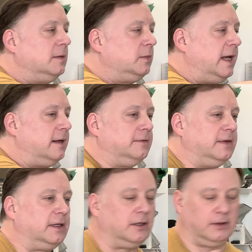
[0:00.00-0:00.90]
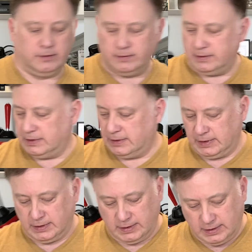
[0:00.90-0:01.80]
plan a video
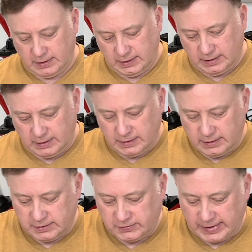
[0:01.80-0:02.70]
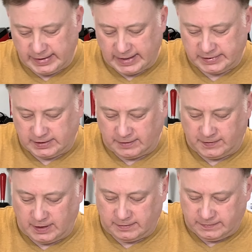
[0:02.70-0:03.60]
and try that stuff
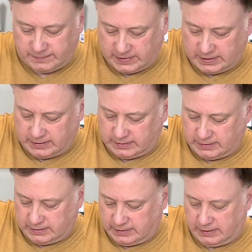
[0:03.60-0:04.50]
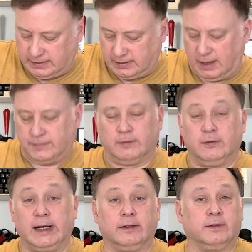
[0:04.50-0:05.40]
off uh, uh, off of
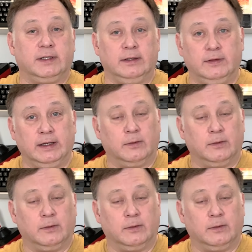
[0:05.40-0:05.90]
regular TV.